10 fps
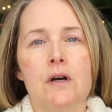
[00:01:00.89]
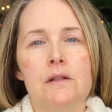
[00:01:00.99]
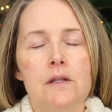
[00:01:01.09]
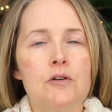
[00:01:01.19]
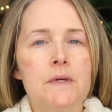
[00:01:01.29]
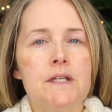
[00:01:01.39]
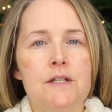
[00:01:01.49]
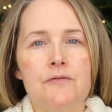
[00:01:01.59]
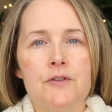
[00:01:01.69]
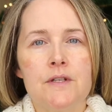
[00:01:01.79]
a little bit
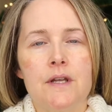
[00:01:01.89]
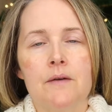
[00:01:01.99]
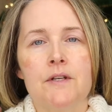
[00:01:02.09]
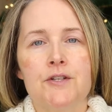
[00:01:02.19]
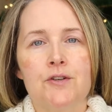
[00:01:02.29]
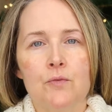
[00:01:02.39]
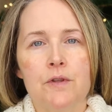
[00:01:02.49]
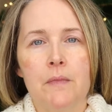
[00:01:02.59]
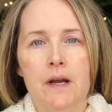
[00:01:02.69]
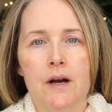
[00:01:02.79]
different today. I'm gonna start with
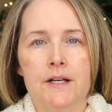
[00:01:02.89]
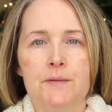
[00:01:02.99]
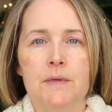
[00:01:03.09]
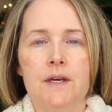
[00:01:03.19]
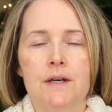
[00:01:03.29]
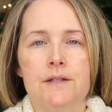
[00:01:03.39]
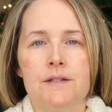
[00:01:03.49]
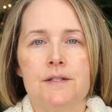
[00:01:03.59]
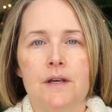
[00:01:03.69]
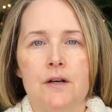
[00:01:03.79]
my eyes
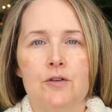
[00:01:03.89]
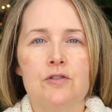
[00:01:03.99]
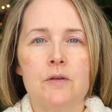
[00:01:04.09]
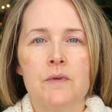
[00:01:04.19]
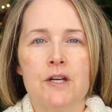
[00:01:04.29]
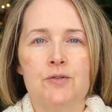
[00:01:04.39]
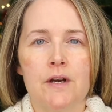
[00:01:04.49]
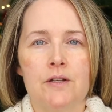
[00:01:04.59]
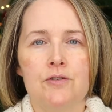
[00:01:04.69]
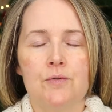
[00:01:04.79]
because usually when I try
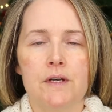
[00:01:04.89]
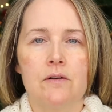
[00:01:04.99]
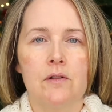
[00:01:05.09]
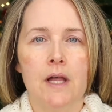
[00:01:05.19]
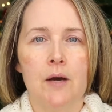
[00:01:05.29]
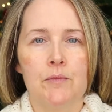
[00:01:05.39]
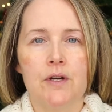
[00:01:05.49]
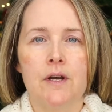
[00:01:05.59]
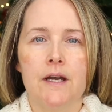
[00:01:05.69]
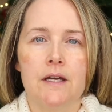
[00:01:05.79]
and do a glam look,
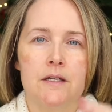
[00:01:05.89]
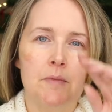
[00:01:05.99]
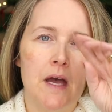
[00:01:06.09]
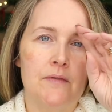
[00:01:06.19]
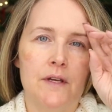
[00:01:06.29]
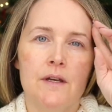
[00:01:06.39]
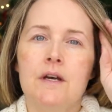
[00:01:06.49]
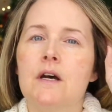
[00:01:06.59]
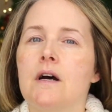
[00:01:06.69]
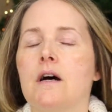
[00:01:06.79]
I end up having
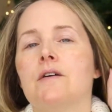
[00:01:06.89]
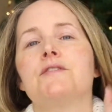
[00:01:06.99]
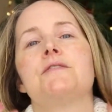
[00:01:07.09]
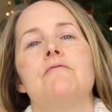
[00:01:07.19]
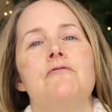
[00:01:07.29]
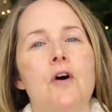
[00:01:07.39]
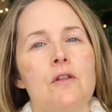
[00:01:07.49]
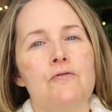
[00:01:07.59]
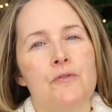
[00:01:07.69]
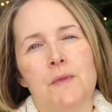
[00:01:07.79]
some
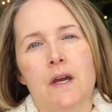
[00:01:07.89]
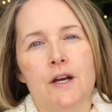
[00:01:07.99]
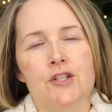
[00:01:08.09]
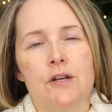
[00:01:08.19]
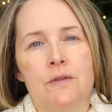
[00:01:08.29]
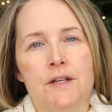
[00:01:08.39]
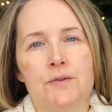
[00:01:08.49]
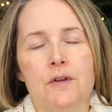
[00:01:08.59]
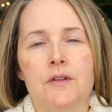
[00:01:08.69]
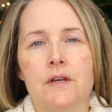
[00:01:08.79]
fallout from the eyeshadow and that sort
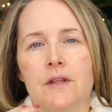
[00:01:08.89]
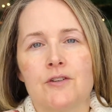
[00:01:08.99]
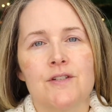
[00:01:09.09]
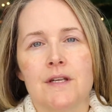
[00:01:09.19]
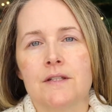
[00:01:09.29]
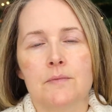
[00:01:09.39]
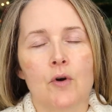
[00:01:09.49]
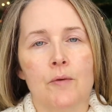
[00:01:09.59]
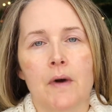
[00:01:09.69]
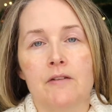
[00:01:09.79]
of thing, and that just ends up
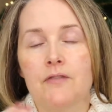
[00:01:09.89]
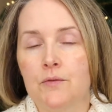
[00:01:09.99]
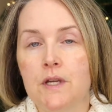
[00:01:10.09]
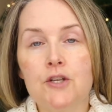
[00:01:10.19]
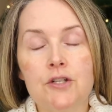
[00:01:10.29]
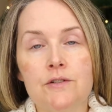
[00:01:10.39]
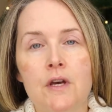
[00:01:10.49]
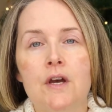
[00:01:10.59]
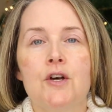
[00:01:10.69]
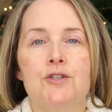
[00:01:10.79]
on my foundation.
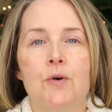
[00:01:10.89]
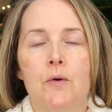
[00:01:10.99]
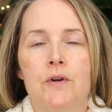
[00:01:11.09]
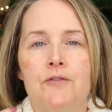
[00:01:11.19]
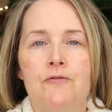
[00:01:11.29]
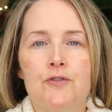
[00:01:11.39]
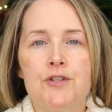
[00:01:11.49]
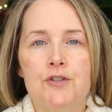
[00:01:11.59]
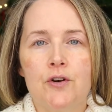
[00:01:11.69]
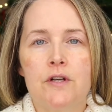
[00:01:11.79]
So I wanna first
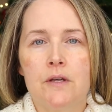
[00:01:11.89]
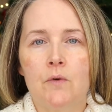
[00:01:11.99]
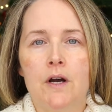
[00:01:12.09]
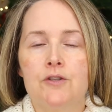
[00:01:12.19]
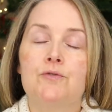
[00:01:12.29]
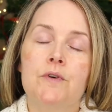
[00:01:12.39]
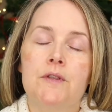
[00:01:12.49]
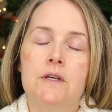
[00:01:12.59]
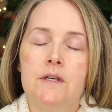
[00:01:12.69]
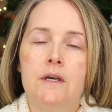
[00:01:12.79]
start with
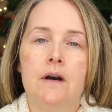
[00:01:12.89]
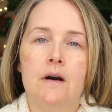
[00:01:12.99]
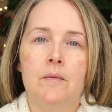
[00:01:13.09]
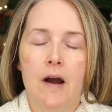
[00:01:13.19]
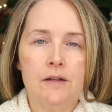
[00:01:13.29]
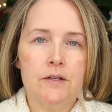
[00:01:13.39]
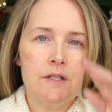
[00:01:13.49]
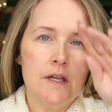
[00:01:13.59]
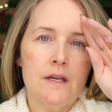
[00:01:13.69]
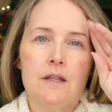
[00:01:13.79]
the eye look
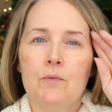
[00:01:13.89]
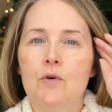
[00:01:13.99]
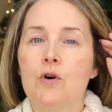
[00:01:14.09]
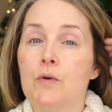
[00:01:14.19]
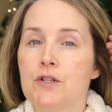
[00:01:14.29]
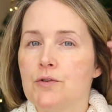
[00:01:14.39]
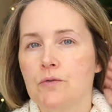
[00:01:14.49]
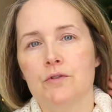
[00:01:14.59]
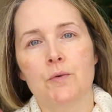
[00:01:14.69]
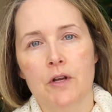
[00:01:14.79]
today, and then we'll go into
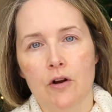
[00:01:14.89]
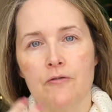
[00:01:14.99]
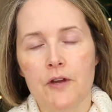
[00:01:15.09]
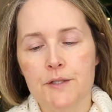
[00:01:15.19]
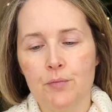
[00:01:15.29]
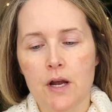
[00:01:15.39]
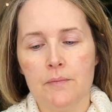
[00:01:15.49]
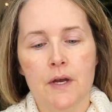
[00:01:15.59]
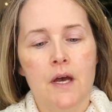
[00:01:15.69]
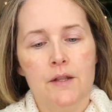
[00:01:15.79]
doing our face prep.
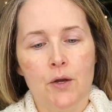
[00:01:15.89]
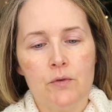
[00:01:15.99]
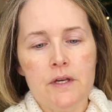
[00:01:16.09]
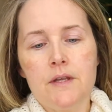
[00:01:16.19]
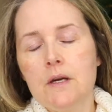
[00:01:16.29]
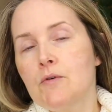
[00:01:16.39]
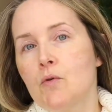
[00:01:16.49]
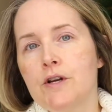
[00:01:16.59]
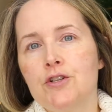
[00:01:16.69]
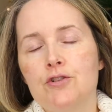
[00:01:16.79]
The only thing I'm
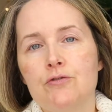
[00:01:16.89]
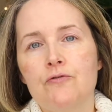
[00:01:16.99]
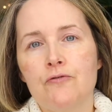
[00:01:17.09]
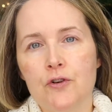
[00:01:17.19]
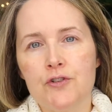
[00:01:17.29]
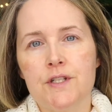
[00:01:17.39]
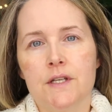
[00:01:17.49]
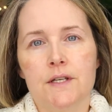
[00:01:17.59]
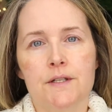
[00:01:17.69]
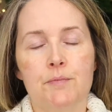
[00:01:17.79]
going to do first
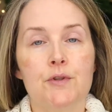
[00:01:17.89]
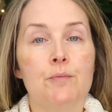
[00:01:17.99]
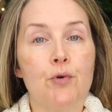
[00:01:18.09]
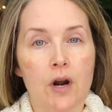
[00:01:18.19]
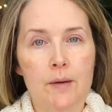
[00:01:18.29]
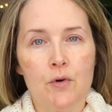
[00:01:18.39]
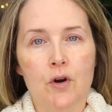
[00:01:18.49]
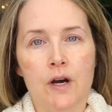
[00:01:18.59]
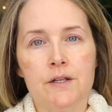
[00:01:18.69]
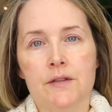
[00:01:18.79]
is put the primer
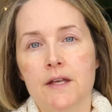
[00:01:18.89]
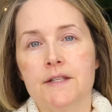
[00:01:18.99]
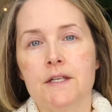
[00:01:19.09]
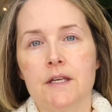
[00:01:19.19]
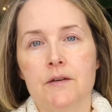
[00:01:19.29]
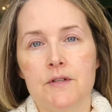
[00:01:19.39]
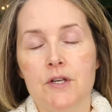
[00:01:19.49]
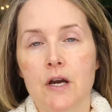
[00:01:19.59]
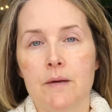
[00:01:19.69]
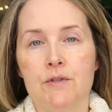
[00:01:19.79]
on, and that's gonna give it
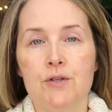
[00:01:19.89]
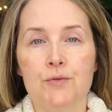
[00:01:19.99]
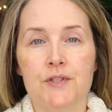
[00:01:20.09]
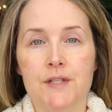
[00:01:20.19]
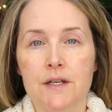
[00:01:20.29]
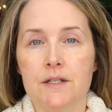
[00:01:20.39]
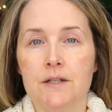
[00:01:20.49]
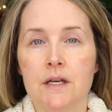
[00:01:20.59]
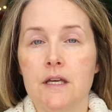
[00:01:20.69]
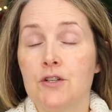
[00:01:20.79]
time to set
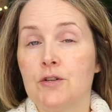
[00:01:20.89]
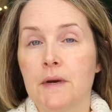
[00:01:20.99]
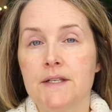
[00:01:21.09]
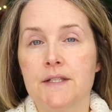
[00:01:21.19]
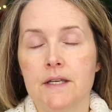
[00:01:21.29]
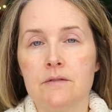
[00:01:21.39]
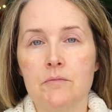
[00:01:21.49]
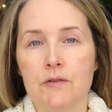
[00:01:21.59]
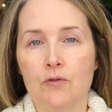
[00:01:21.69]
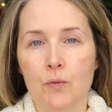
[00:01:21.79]
into my skin
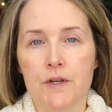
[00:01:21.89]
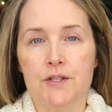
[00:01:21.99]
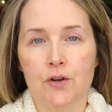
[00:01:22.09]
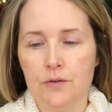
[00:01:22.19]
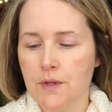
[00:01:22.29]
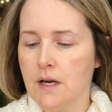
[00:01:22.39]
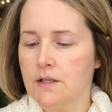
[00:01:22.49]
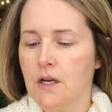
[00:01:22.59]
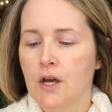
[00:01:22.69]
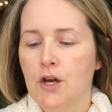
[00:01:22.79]
before we start that.
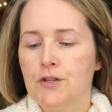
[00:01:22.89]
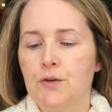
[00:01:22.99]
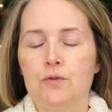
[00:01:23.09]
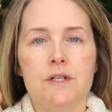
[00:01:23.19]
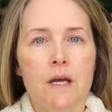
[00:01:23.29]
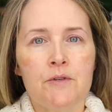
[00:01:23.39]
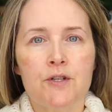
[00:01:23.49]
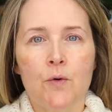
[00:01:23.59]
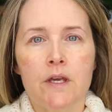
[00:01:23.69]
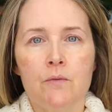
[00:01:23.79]
So today I'm just
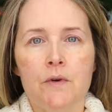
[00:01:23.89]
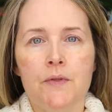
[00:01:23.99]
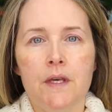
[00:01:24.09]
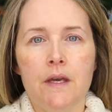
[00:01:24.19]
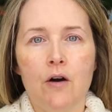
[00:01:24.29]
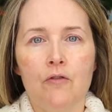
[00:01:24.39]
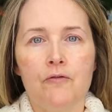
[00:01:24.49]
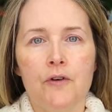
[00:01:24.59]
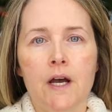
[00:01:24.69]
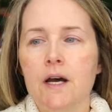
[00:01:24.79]
going in with the
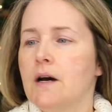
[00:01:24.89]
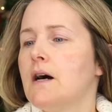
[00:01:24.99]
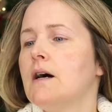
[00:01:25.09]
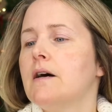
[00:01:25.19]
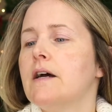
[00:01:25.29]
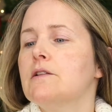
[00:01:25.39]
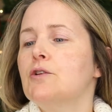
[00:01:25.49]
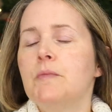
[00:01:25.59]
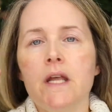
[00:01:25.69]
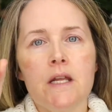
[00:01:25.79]
e.l.f.
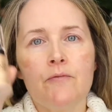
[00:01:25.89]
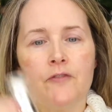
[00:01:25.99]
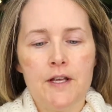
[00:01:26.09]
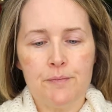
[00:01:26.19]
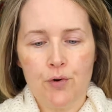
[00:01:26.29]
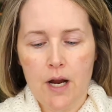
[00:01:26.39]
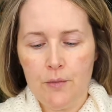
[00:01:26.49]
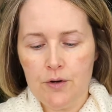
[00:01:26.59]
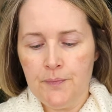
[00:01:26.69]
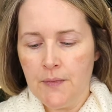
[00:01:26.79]
Illuminating Face
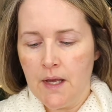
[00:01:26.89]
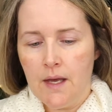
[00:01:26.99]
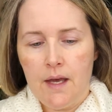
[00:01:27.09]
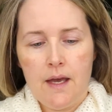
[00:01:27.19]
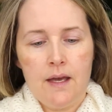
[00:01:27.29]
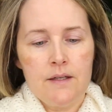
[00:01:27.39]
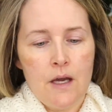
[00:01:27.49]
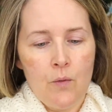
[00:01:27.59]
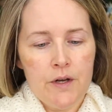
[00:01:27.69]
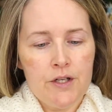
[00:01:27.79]
Primer. And I
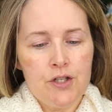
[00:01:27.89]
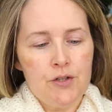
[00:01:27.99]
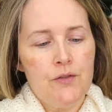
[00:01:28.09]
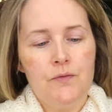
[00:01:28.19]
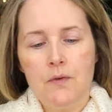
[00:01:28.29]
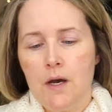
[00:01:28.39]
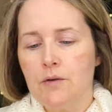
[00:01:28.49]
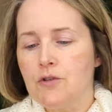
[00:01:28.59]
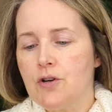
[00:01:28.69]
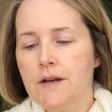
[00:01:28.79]
wanted to
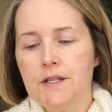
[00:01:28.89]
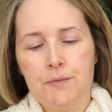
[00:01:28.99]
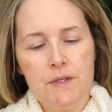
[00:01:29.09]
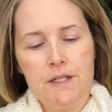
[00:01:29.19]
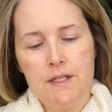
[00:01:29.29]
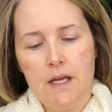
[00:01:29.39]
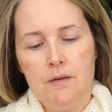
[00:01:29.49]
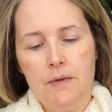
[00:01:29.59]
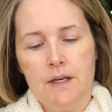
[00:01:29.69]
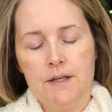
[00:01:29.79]
try this one today
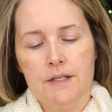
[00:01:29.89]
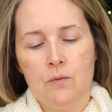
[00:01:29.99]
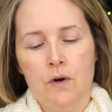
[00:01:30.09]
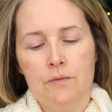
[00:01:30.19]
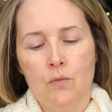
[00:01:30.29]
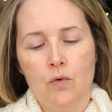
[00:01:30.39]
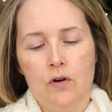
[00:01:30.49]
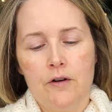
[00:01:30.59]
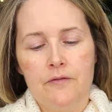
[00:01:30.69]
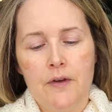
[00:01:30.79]
because I want more
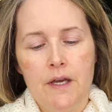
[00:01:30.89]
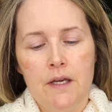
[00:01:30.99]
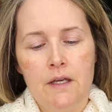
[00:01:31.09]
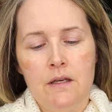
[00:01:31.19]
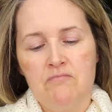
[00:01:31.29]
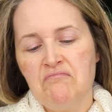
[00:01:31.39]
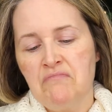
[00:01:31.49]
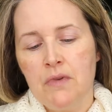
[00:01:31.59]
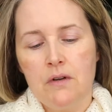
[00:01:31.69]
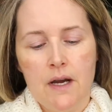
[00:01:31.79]
of a,
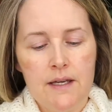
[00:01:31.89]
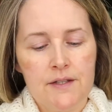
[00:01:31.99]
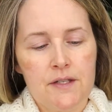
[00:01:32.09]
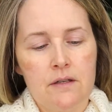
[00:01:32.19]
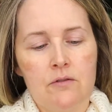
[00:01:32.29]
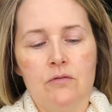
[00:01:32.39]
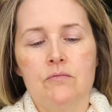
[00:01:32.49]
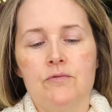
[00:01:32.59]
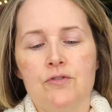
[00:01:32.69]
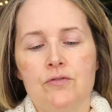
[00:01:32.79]
I guess, a
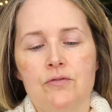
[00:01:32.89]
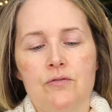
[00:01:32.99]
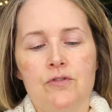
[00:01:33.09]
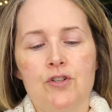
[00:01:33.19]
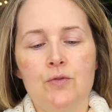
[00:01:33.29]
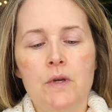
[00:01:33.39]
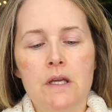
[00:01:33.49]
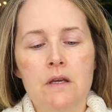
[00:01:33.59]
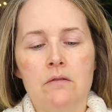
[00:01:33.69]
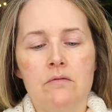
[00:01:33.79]

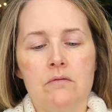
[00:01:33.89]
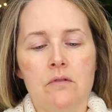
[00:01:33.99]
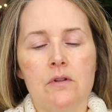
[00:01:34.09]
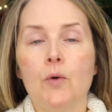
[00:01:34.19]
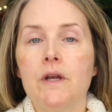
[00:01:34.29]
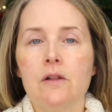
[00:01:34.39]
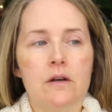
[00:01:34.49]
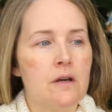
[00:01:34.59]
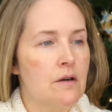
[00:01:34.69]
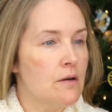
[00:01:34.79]
dewy, glowy
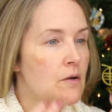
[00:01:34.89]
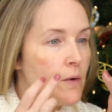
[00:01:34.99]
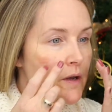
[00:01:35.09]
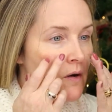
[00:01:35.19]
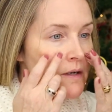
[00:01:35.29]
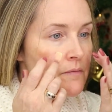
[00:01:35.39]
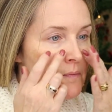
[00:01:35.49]
look going on